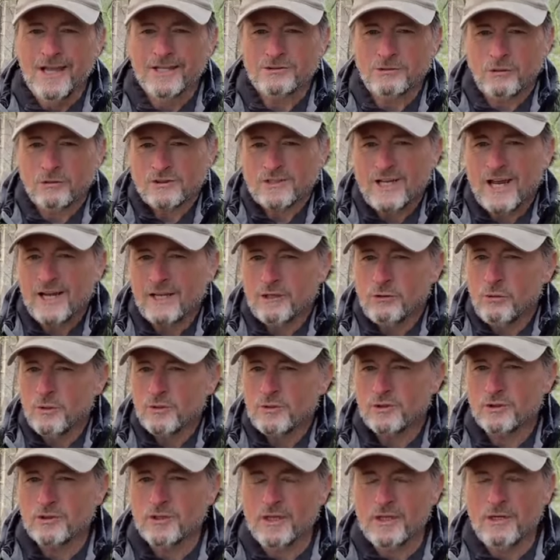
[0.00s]
So it's kind of
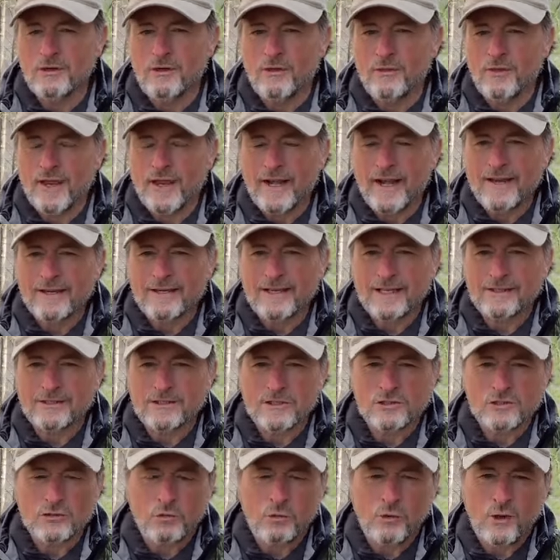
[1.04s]
coincidental that I got
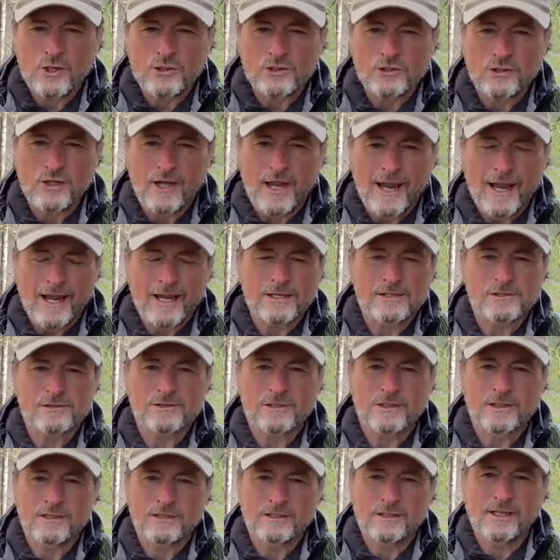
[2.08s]
this question
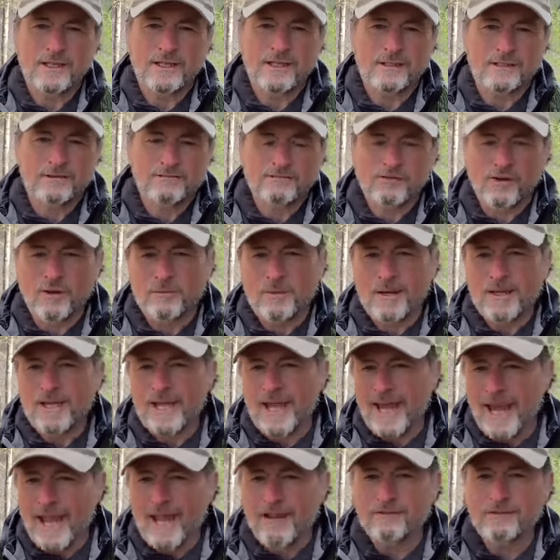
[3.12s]
asked from an
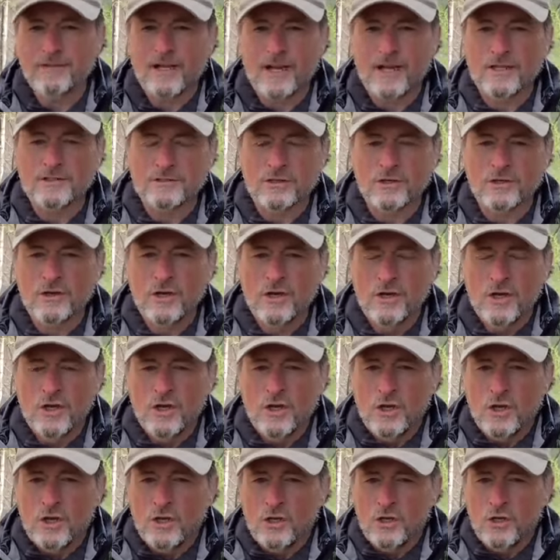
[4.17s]
avid hunter
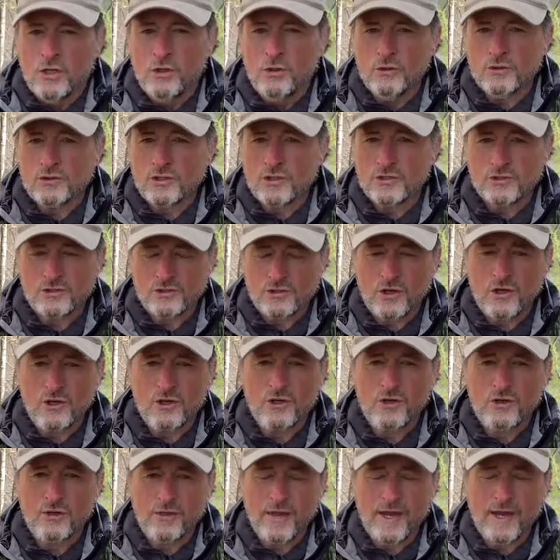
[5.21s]
who's
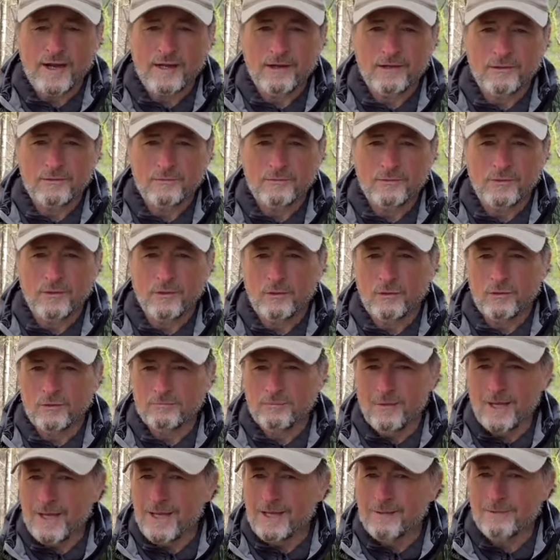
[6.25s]
concerned that,
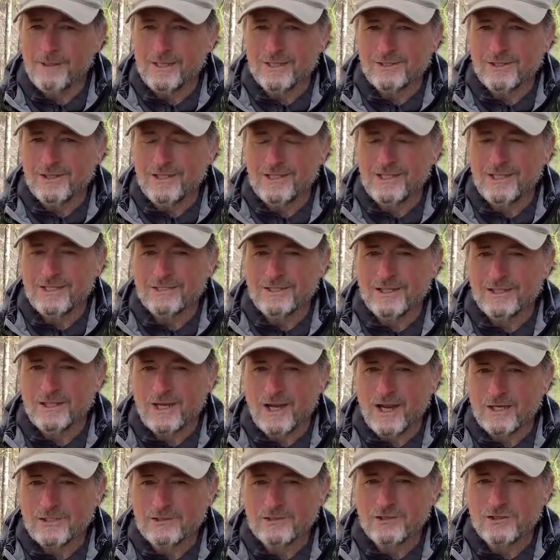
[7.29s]
man, is he
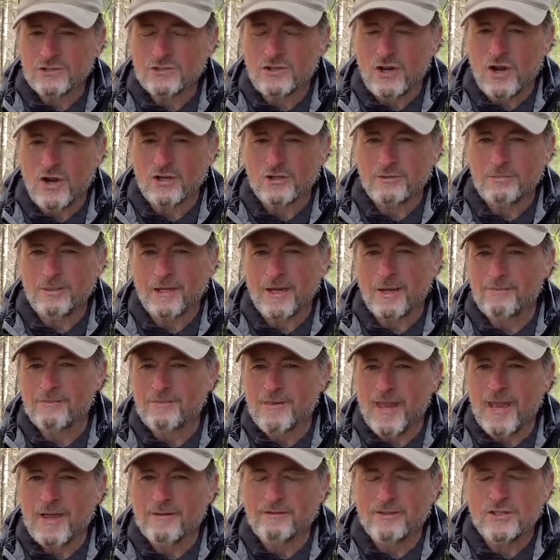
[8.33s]
causing his dog to become
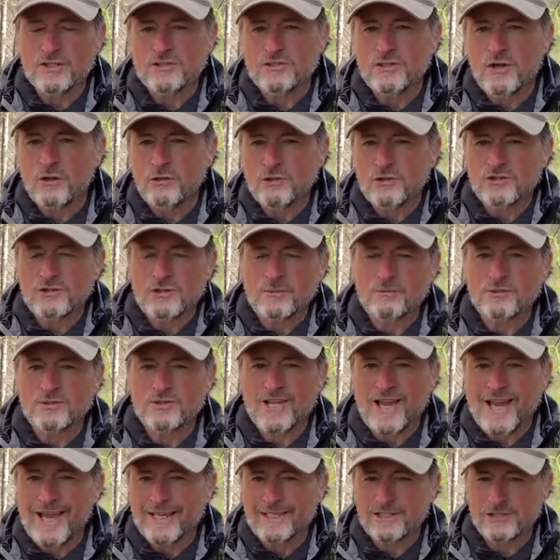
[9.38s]
deaf? He's noticed some
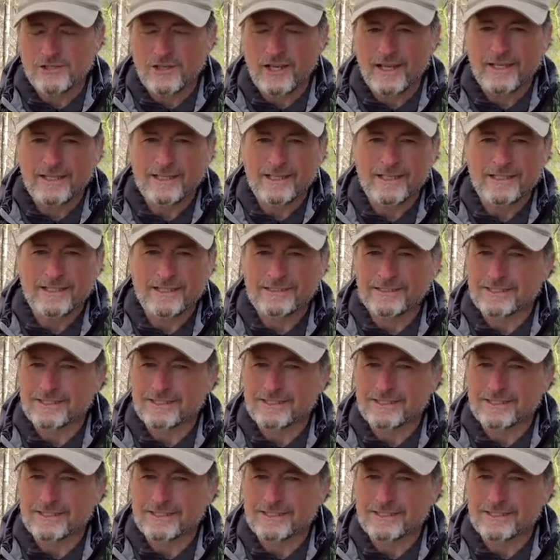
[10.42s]
signs lately.